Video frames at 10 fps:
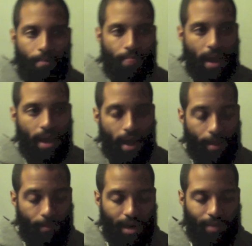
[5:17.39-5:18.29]

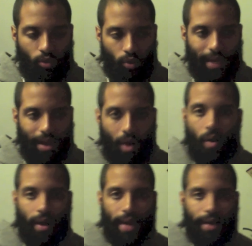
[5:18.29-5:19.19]
but I'll do like an
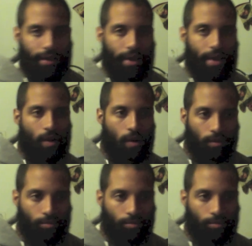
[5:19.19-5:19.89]
organic cake or